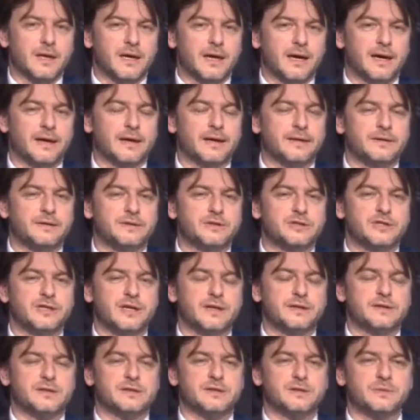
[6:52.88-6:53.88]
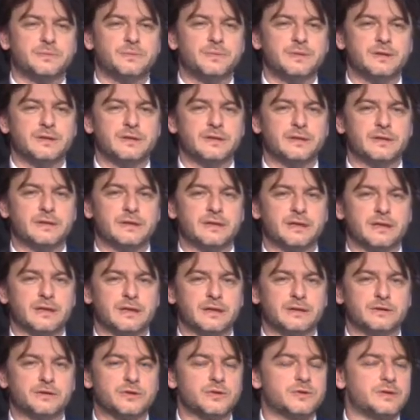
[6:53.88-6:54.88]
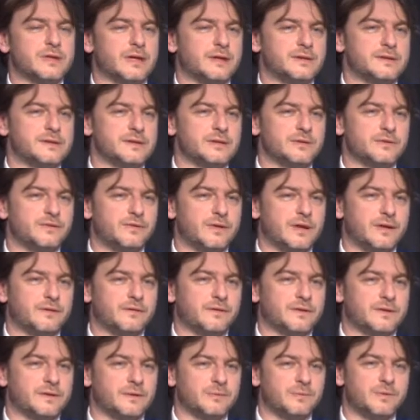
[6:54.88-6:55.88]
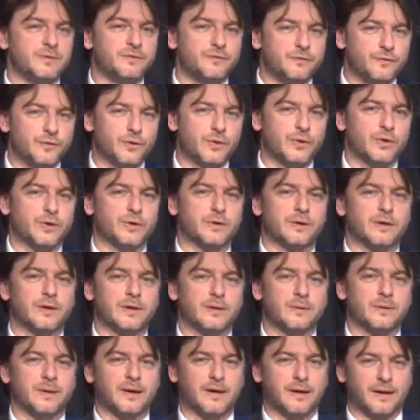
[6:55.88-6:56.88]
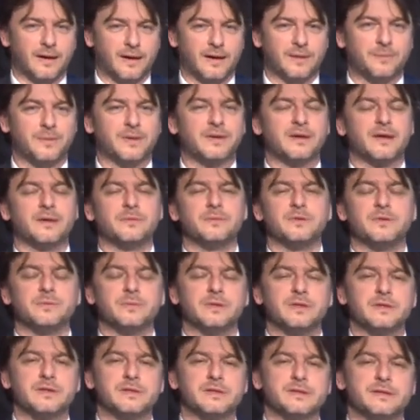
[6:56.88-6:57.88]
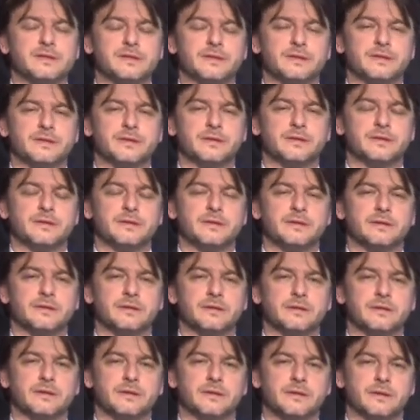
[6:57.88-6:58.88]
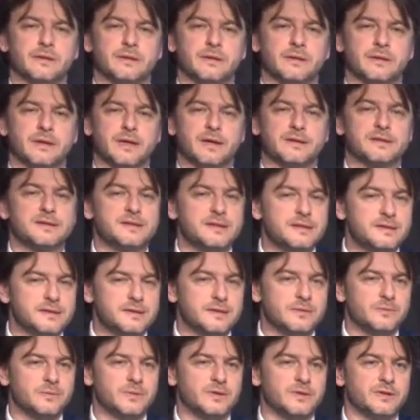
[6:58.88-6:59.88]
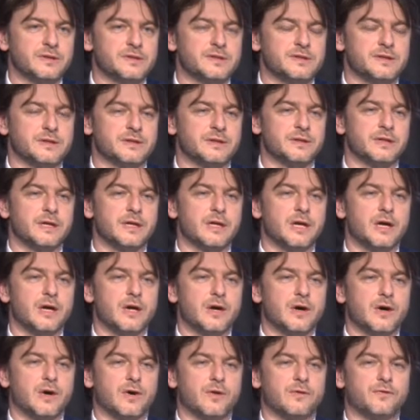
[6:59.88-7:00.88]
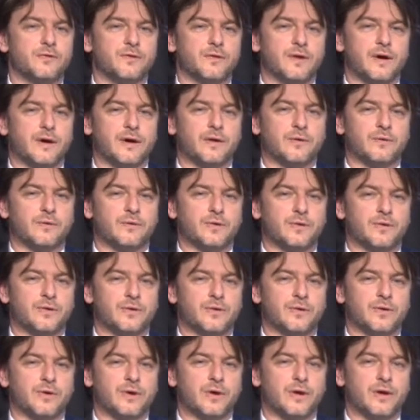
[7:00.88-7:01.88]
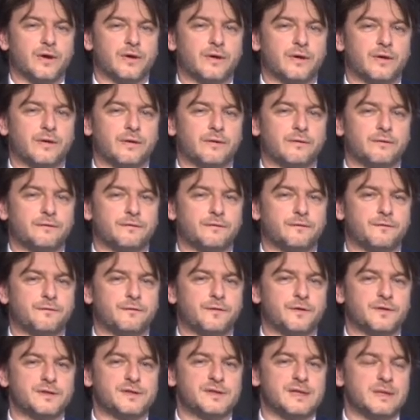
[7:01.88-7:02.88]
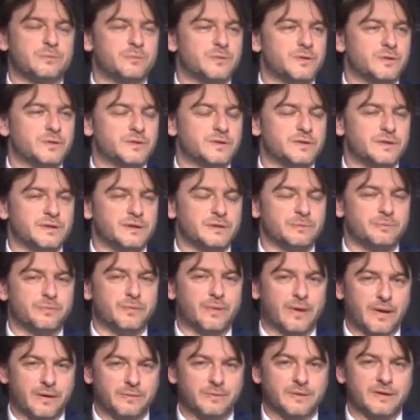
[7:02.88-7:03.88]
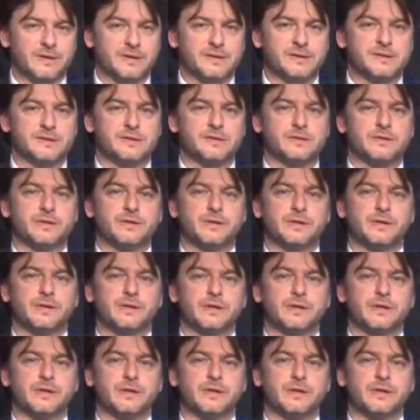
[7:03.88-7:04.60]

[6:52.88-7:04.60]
I had a chance to be in 2012, before I became the minister, the assistant minister of our first deputy prime minister,